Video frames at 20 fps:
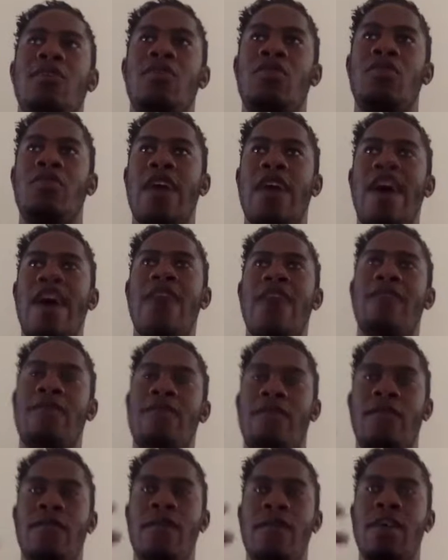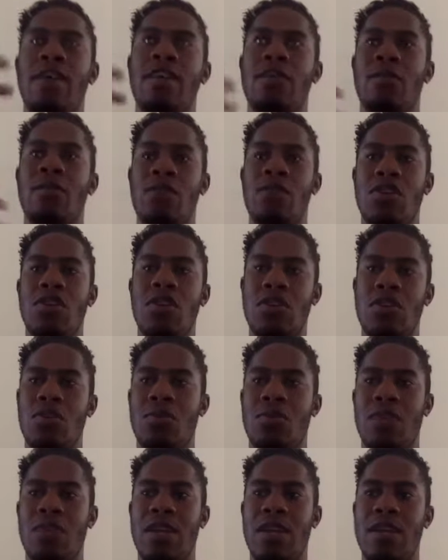when you
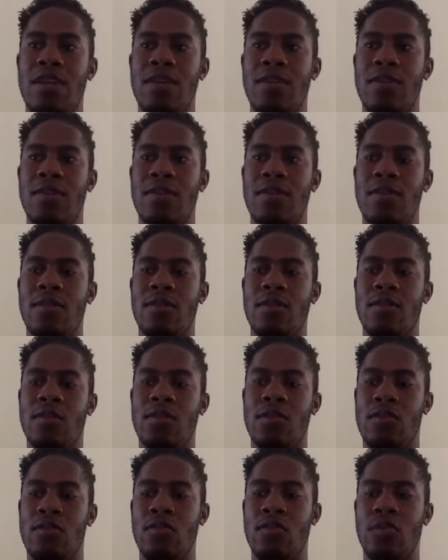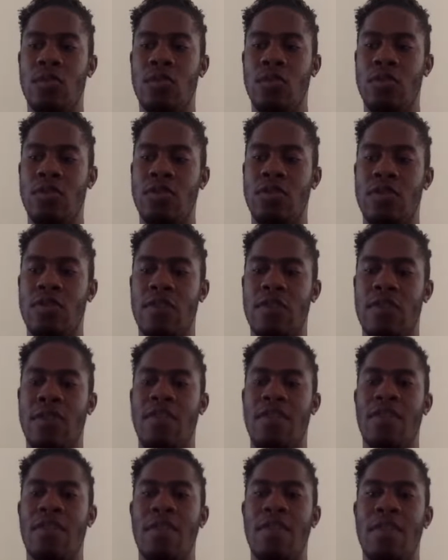know that the source
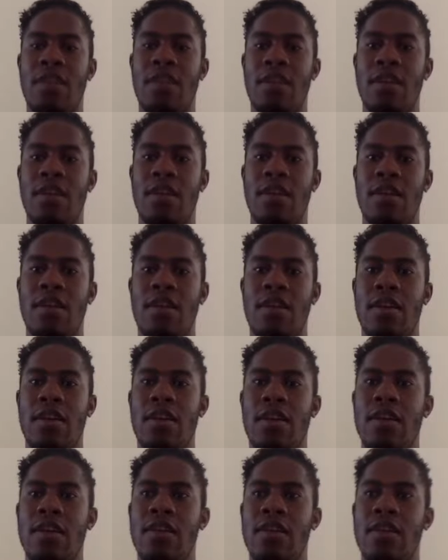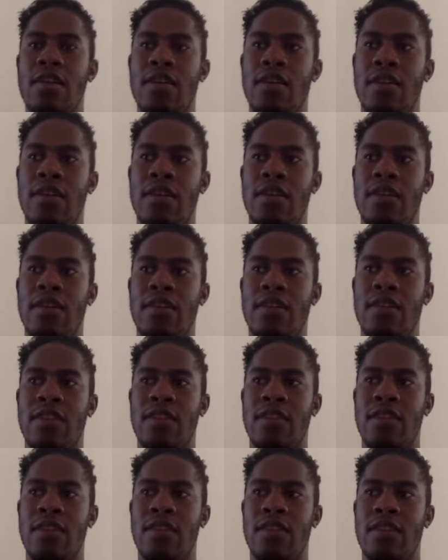of everything is
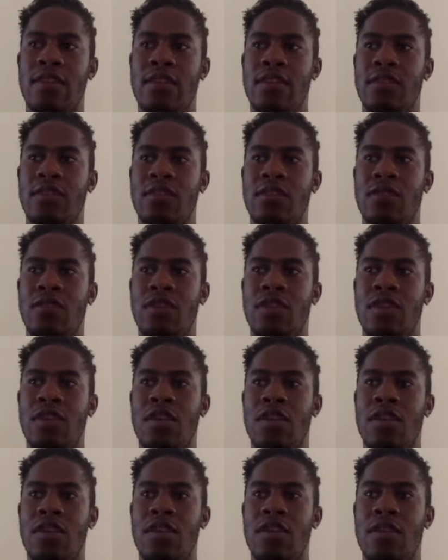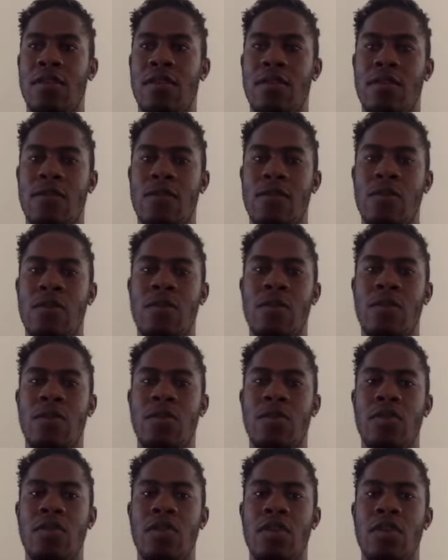in essentially the
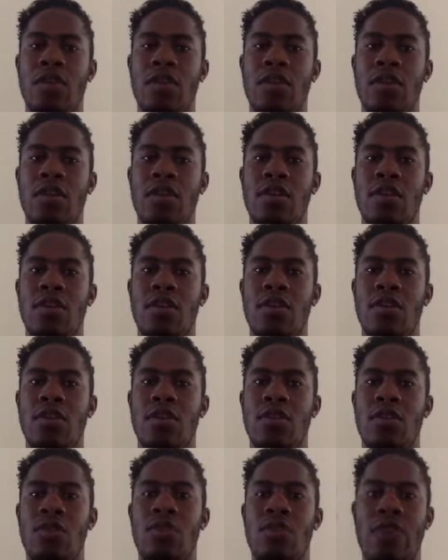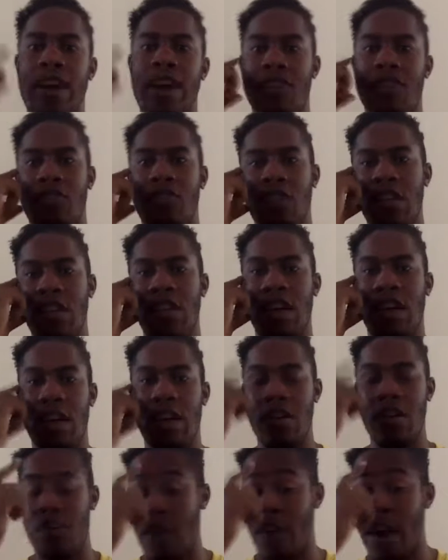farmers, your
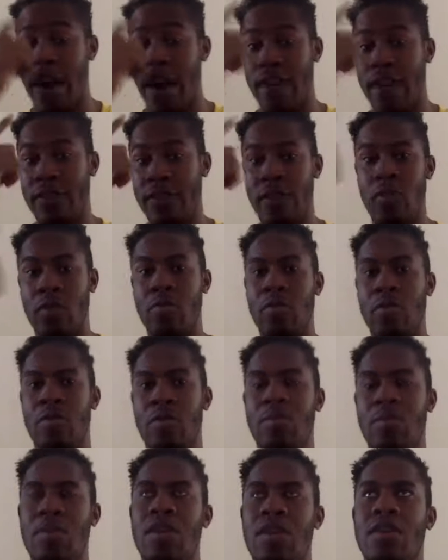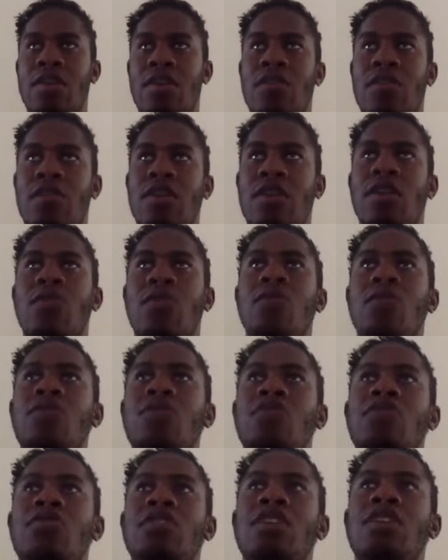eyes open because you're like,
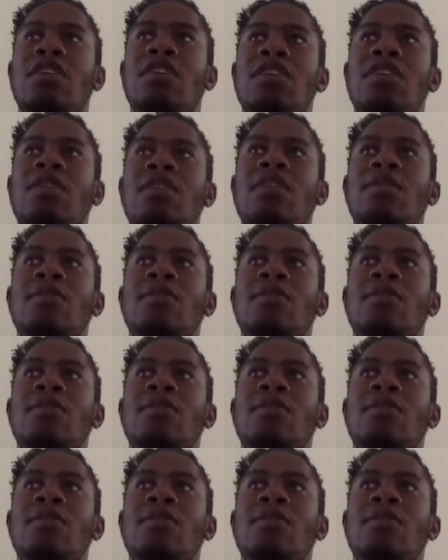holy shit,